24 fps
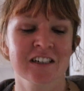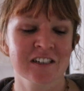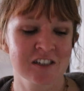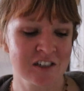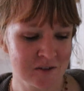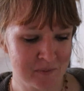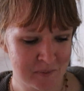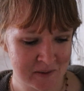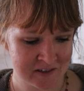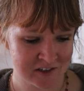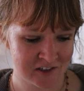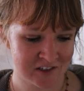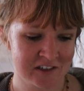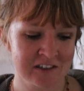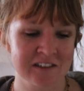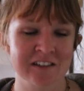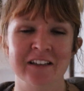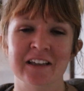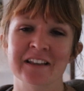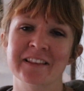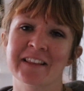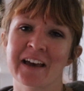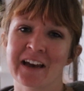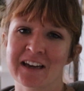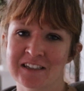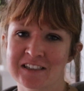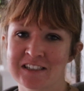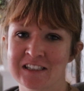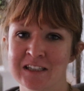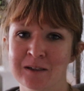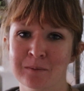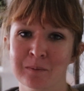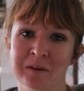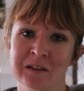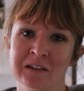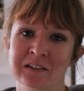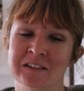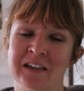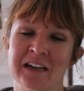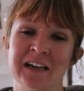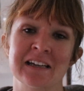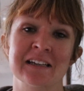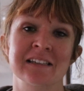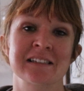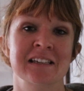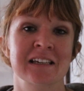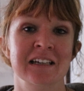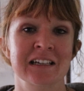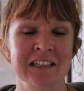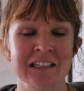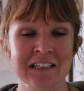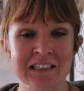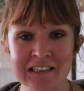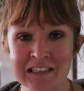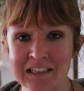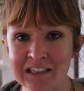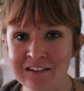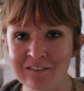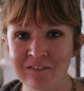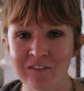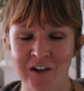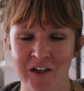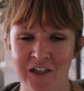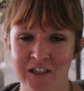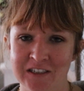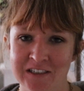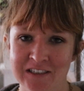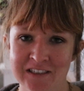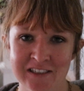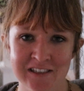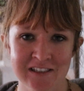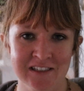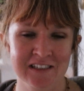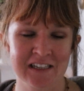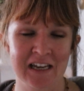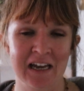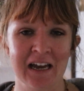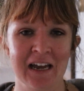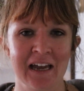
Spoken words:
I just mentioned that that tea blend has cleavers,